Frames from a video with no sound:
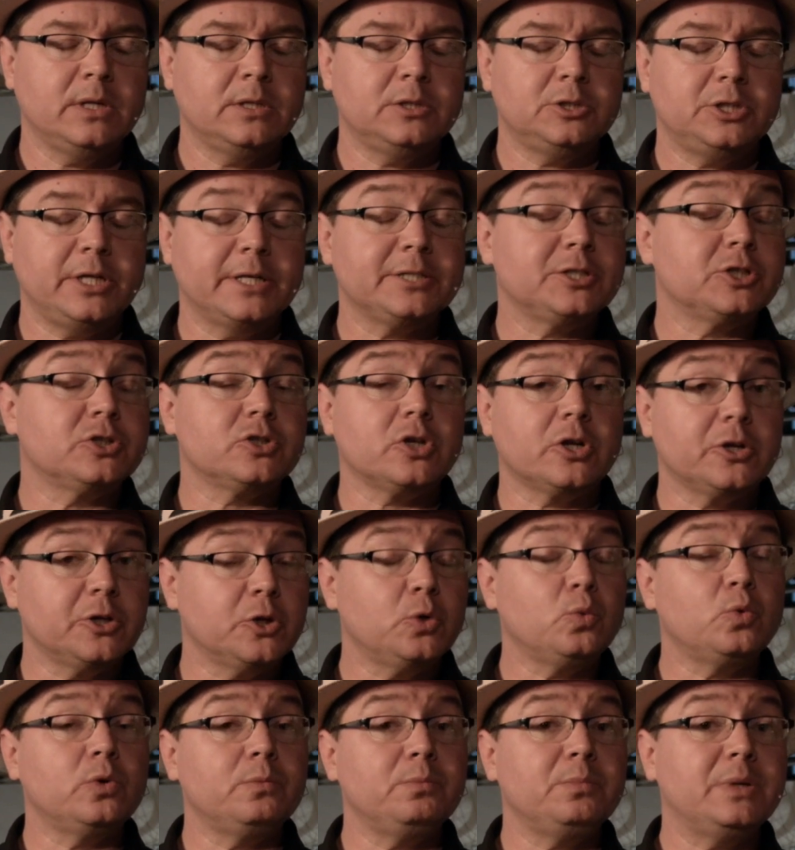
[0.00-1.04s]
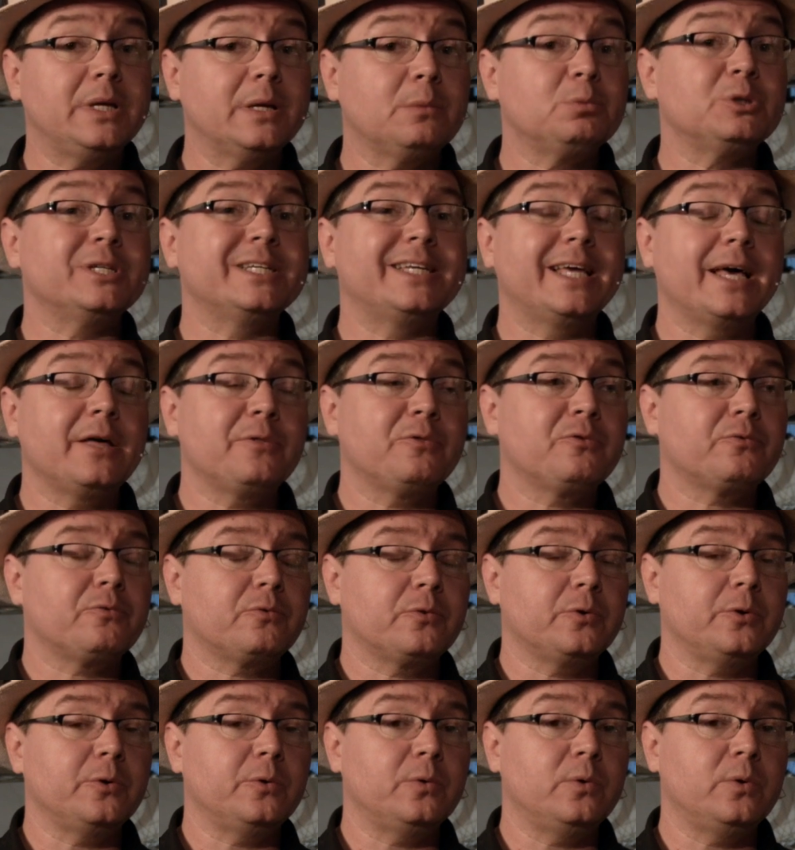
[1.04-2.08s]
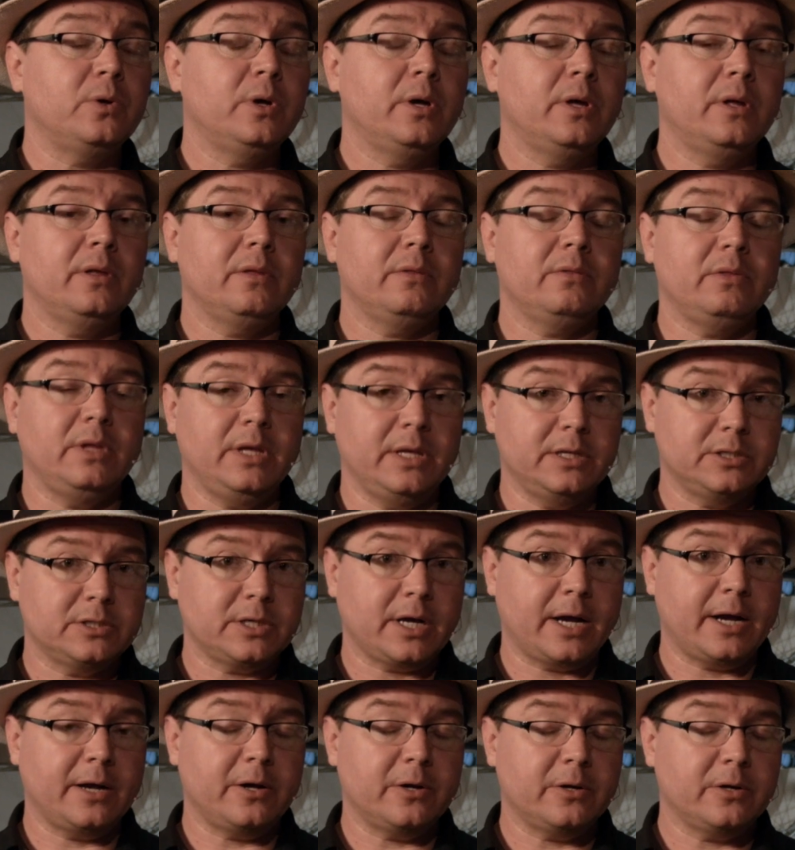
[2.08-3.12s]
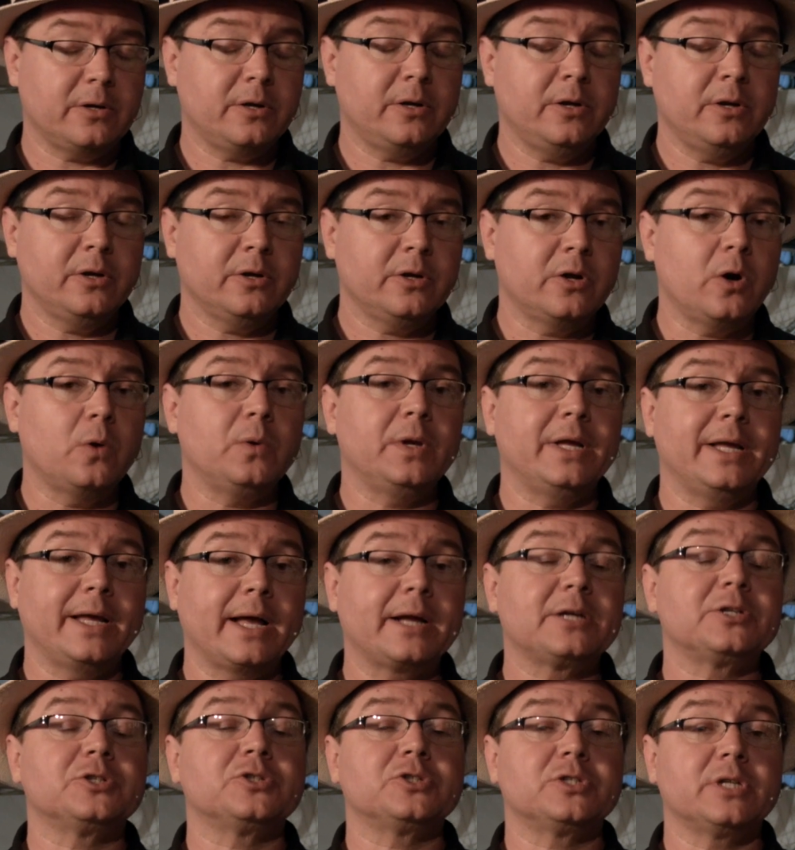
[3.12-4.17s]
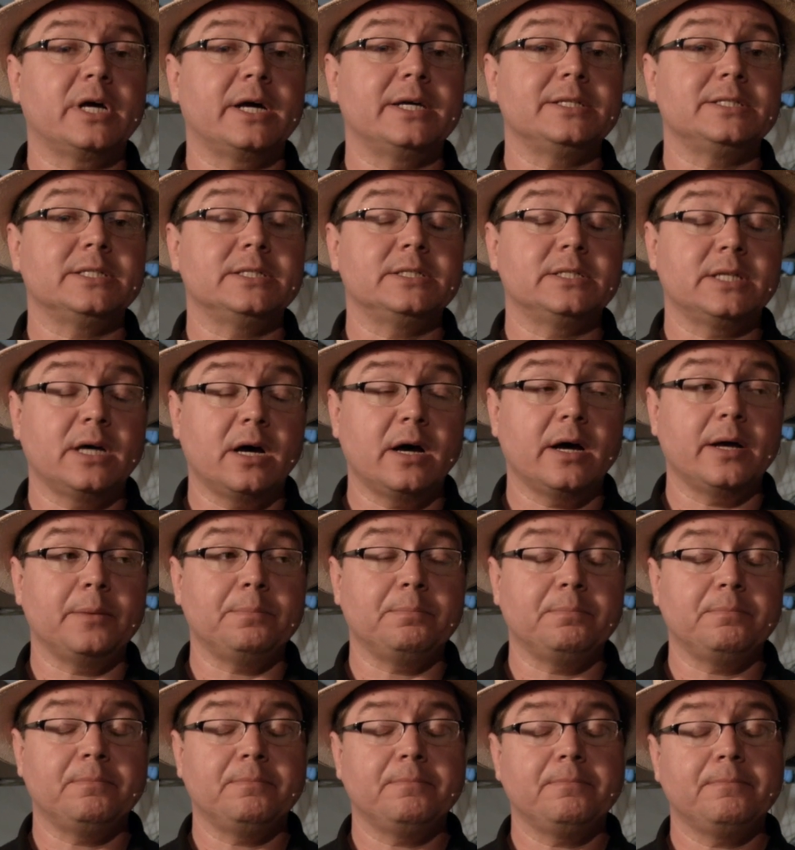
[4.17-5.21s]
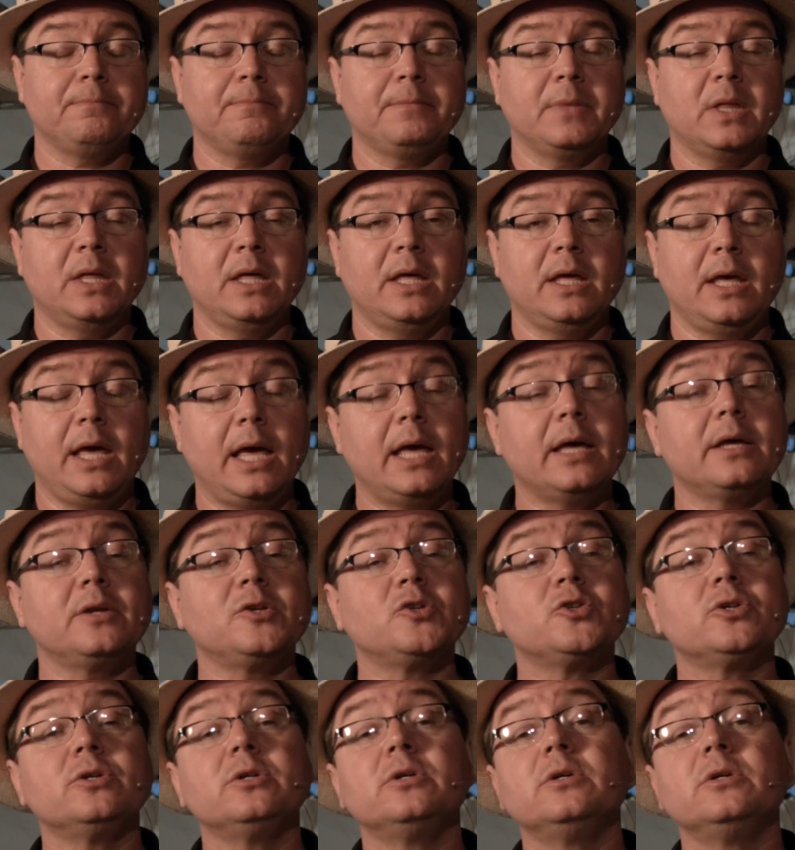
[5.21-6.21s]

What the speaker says: chances are you wouldn't be able to get through the entire coding exercise in time. And